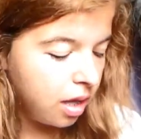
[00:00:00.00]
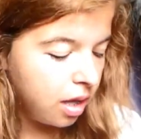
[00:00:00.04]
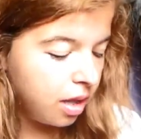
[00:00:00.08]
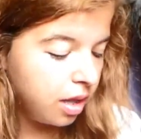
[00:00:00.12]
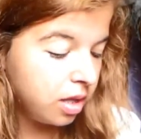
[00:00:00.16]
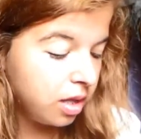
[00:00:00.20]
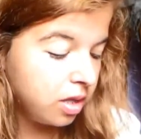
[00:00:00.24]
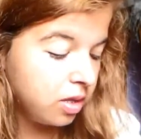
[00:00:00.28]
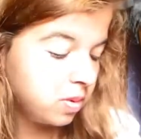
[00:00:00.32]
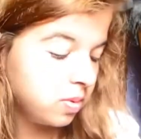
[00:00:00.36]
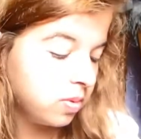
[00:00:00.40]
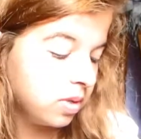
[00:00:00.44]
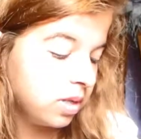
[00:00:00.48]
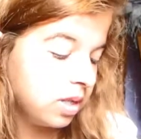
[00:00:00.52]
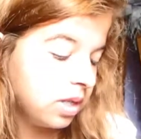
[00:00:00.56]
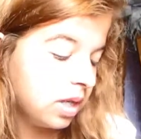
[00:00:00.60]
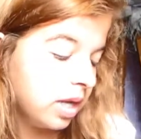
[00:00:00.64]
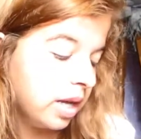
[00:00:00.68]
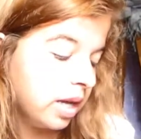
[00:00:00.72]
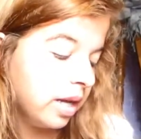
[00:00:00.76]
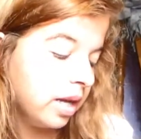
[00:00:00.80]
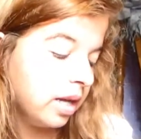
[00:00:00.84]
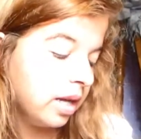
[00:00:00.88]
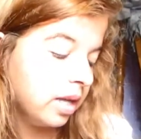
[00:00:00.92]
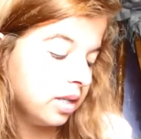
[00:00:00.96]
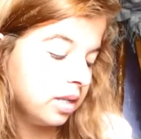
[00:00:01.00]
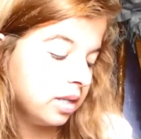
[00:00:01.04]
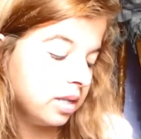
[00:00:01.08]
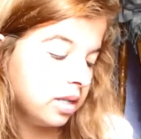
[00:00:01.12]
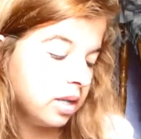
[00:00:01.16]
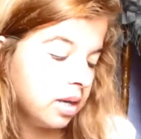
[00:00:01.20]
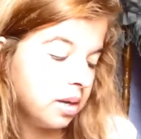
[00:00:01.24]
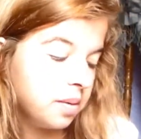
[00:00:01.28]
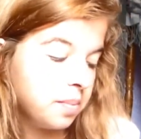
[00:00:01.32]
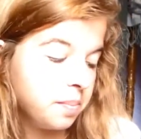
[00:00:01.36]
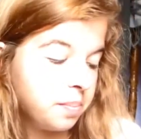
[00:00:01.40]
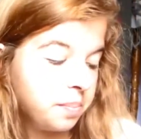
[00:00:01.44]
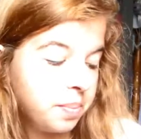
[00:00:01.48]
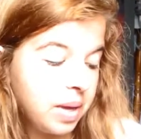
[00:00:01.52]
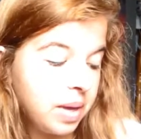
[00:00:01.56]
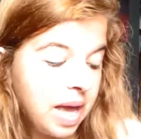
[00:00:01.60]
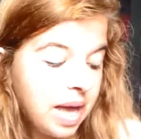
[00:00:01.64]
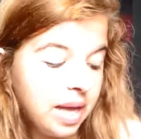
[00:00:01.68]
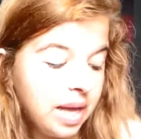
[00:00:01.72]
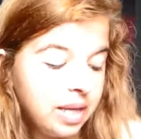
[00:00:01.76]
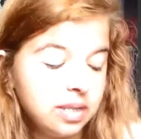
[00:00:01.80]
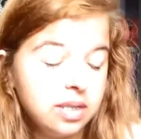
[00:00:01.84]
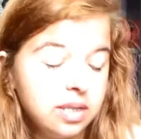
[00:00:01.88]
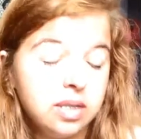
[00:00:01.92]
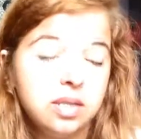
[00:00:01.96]
This one says,
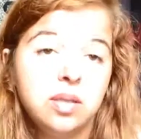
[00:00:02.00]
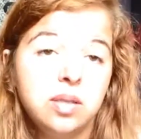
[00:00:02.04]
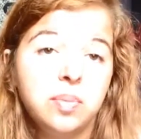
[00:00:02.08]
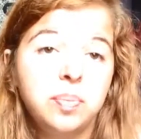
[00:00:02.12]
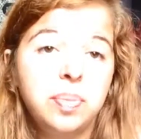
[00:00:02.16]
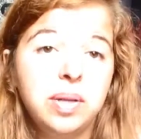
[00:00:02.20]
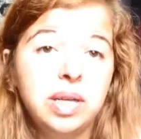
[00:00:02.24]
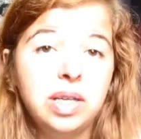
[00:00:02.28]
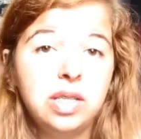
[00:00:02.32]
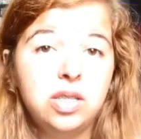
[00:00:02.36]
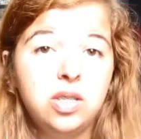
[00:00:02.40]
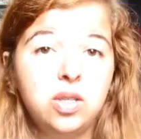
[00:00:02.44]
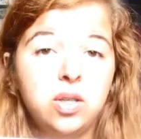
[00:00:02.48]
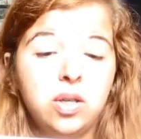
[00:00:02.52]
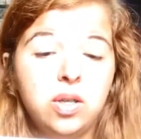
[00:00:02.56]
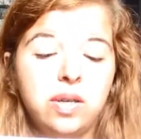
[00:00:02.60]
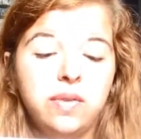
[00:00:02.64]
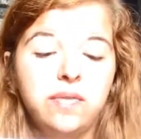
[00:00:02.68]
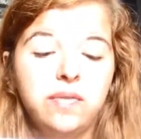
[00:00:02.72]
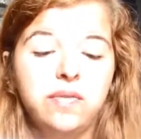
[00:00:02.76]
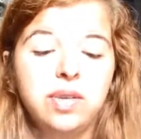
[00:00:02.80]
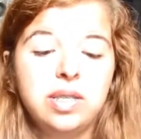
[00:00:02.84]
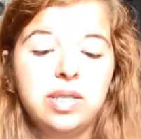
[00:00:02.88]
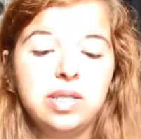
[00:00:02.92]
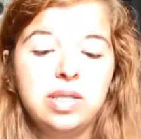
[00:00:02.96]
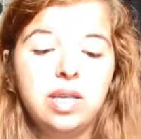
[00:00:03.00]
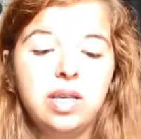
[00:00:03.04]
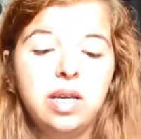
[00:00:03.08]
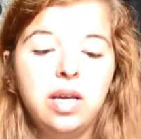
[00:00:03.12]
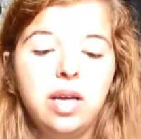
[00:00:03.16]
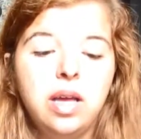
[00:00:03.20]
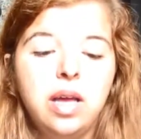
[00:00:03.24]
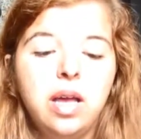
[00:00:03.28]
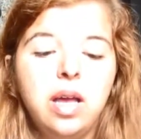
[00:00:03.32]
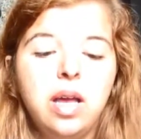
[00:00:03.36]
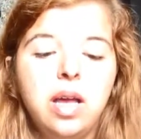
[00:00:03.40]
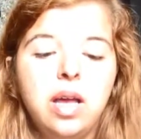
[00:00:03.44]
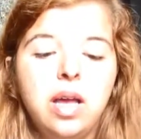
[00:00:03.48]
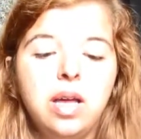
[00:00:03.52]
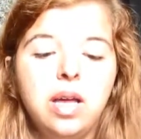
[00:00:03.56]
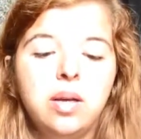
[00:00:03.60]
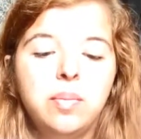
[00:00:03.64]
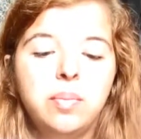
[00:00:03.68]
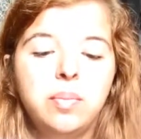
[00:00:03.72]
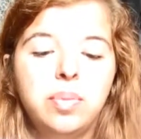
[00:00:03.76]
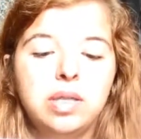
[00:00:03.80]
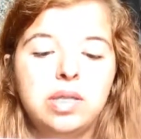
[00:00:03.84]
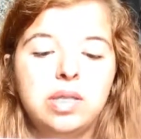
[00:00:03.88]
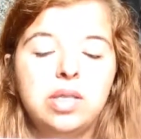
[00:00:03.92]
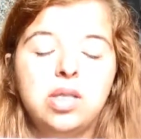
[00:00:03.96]
"Past is a place you can visit,
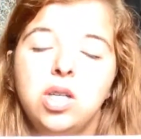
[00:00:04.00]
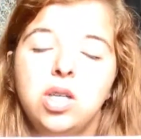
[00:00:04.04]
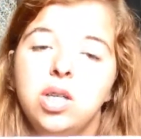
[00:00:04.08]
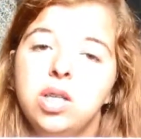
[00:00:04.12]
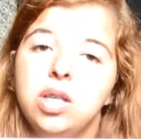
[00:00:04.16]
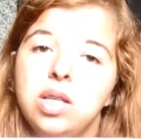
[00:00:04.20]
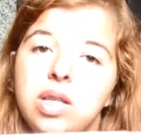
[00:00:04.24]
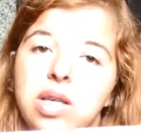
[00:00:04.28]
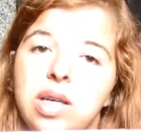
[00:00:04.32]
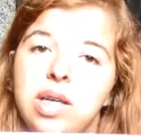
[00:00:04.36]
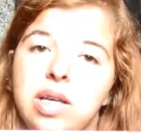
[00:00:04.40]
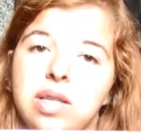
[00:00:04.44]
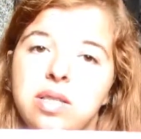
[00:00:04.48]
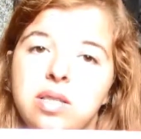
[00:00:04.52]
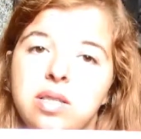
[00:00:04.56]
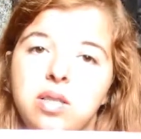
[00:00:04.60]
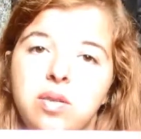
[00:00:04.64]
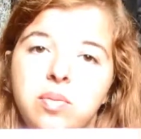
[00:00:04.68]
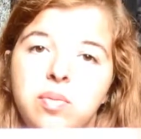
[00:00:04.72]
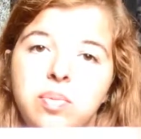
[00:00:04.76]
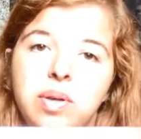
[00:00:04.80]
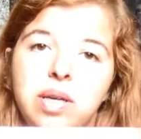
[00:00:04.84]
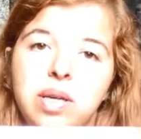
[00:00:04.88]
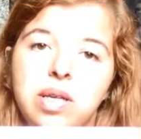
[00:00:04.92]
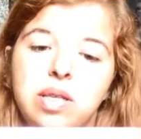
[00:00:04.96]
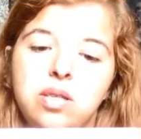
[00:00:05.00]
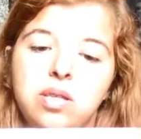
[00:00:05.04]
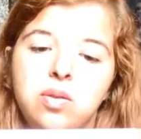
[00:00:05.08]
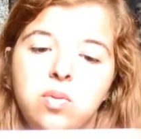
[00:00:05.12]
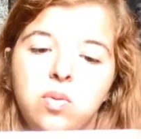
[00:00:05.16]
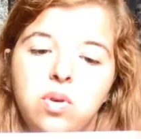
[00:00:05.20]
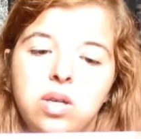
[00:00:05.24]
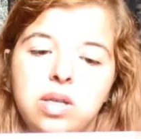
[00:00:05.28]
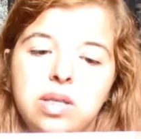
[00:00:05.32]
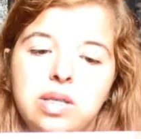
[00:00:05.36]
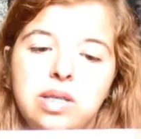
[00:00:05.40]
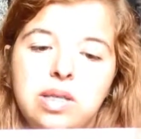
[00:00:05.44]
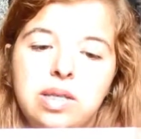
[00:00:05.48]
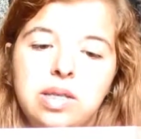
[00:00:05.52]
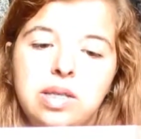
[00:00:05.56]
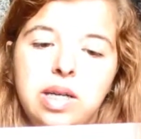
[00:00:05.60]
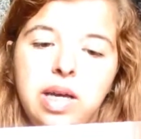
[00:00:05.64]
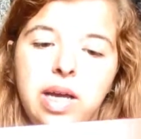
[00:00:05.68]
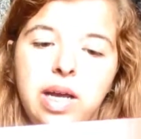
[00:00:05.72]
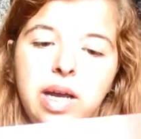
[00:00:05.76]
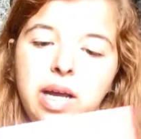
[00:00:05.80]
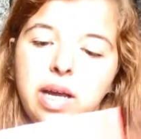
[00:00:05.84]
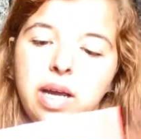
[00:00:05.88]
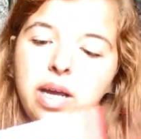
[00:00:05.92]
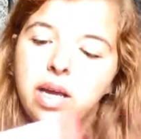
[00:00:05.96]
but certainly isn't a place you want to
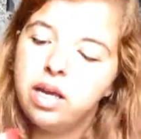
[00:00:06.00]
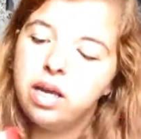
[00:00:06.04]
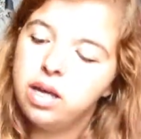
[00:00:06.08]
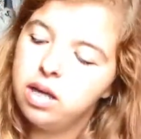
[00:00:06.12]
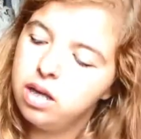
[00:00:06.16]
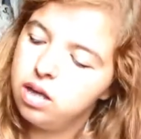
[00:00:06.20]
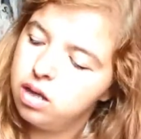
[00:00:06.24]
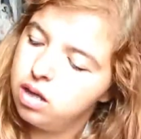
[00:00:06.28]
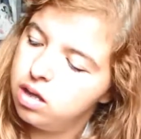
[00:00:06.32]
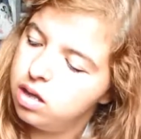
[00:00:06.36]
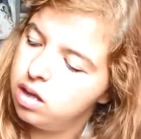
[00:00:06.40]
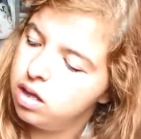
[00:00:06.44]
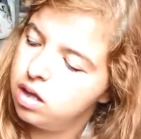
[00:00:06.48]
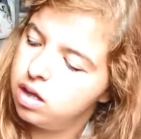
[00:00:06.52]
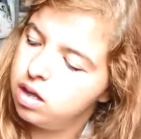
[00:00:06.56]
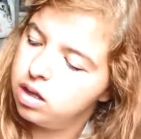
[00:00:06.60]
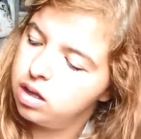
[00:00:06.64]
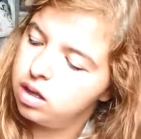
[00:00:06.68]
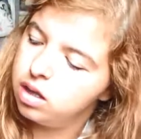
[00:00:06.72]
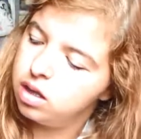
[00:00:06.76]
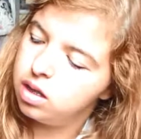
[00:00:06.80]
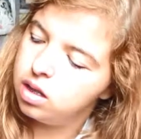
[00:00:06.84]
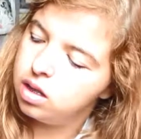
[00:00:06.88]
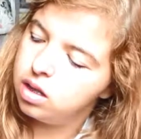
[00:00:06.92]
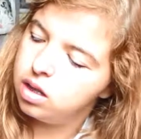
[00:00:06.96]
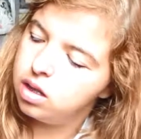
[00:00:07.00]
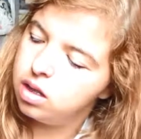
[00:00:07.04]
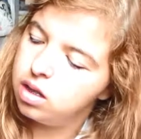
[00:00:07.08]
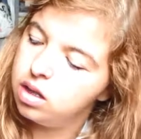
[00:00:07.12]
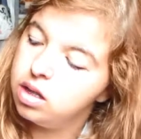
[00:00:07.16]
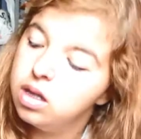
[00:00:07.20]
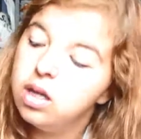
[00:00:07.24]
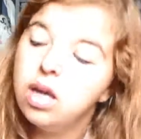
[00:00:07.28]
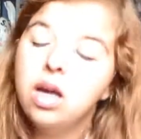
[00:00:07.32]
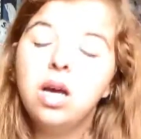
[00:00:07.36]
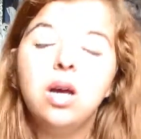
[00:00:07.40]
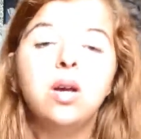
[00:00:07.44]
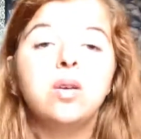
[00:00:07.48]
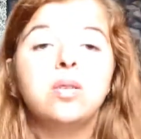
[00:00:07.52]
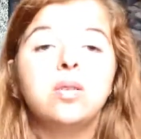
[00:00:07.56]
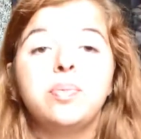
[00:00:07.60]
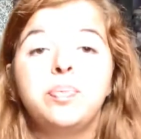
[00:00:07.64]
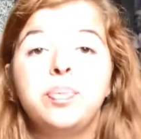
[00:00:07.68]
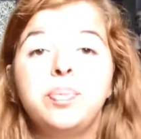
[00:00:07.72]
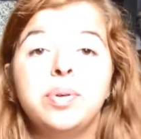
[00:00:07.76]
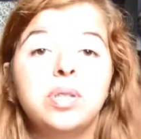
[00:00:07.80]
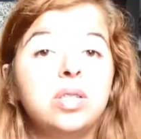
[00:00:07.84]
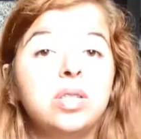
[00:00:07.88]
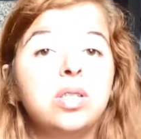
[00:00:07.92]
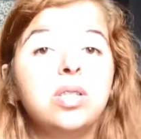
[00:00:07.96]
stay.
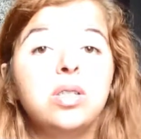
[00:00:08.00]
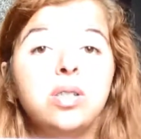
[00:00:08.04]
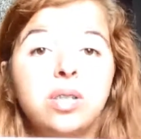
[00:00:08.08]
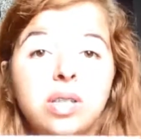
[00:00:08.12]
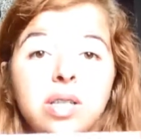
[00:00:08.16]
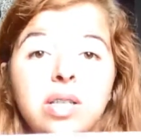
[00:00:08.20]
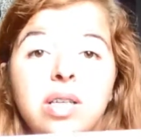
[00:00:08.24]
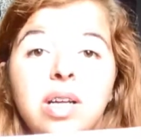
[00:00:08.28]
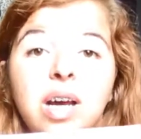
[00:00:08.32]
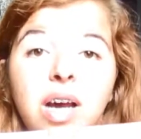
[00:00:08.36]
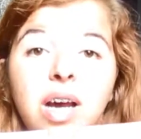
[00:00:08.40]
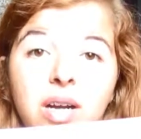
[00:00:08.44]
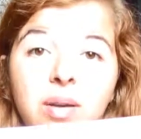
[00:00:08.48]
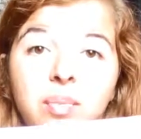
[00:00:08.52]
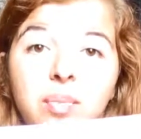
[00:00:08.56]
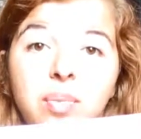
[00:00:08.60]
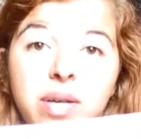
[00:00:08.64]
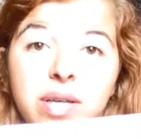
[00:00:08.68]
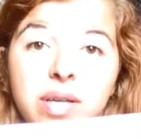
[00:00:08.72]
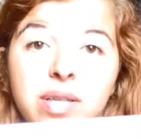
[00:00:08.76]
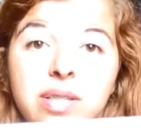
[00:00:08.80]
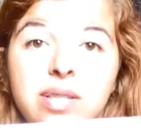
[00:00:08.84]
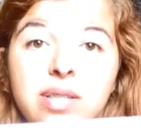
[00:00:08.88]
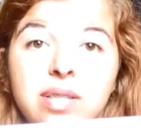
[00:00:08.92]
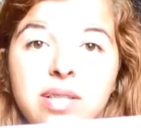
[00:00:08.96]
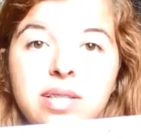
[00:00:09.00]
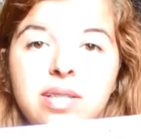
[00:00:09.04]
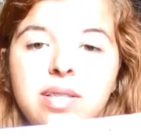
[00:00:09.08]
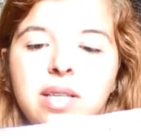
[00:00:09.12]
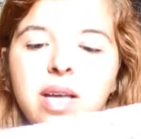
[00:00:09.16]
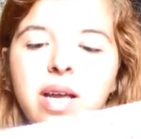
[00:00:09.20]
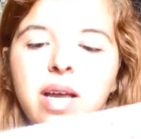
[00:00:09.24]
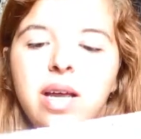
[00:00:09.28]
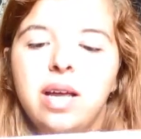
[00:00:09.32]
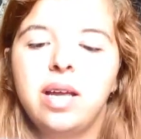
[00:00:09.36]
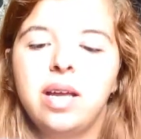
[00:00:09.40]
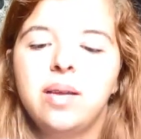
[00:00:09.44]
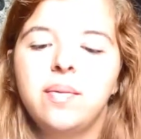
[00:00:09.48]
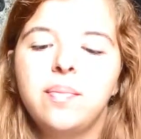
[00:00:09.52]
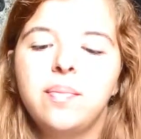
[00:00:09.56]
But certainly not a place to stay."